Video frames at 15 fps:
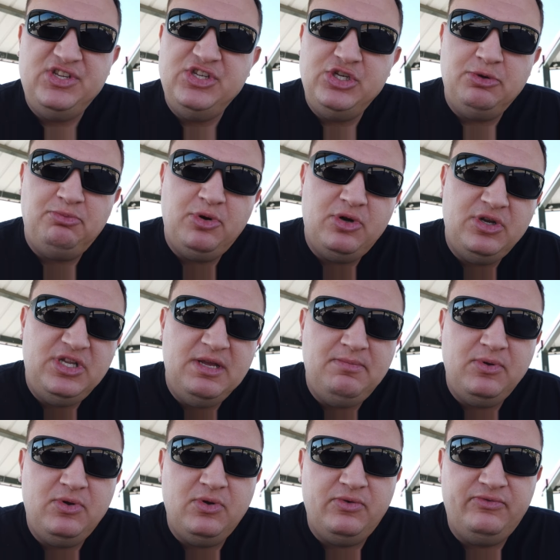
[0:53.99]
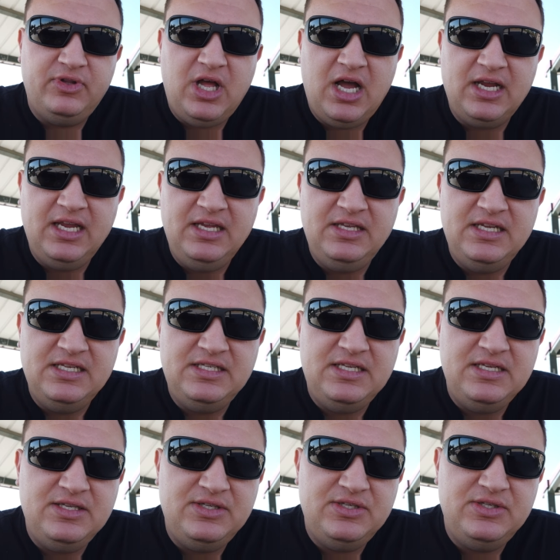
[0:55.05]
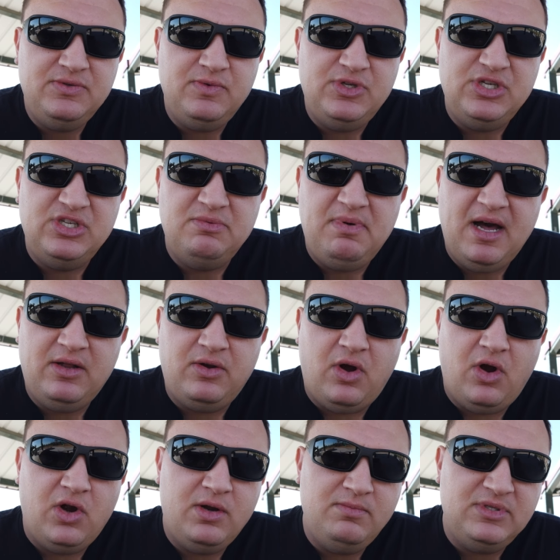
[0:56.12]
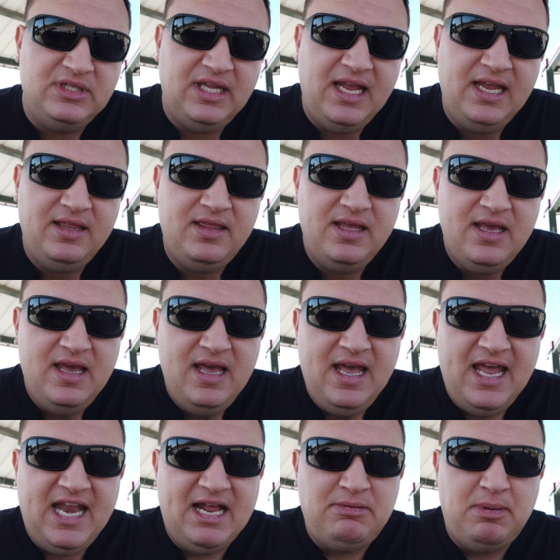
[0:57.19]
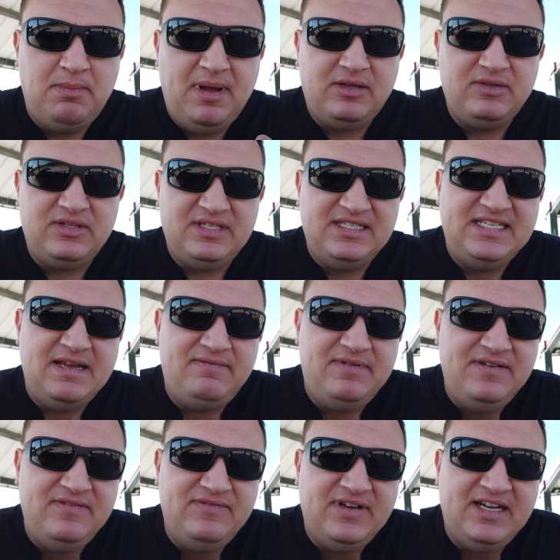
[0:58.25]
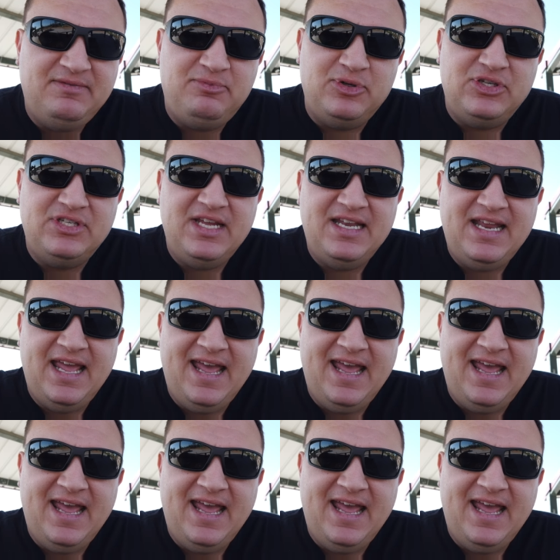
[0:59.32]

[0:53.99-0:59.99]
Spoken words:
This is your prototypical vlogging distance, which is about arm's length, and I'm about 75%